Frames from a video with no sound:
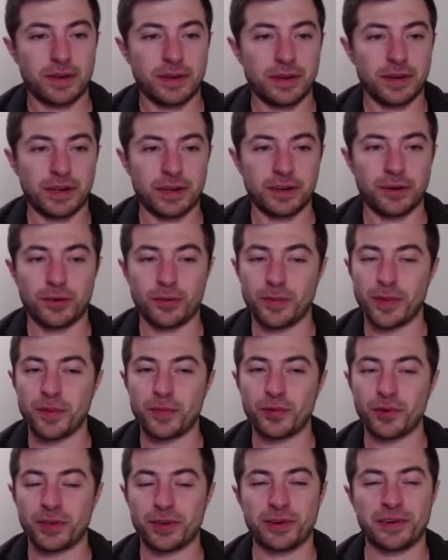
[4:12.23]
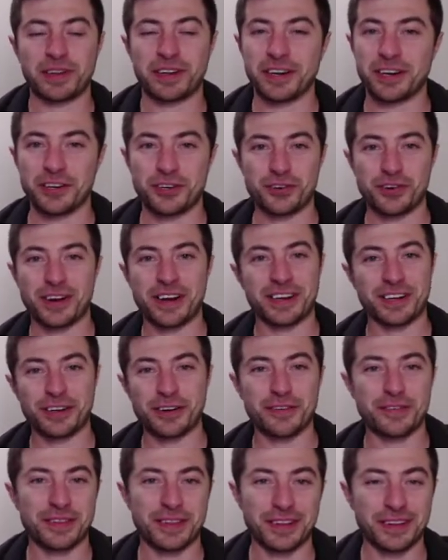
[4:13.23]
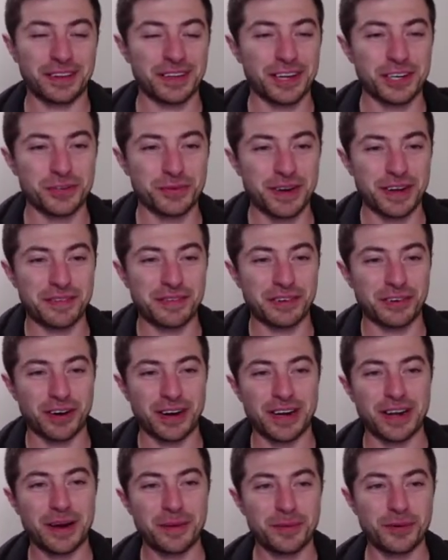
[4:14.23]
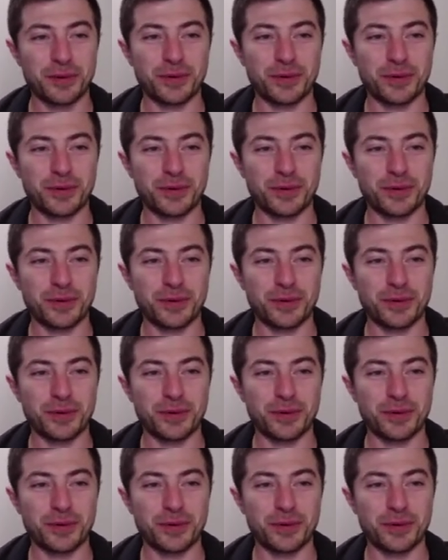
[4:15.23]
I don't remember whether I was going to try and go for the Sludge Wave straight up,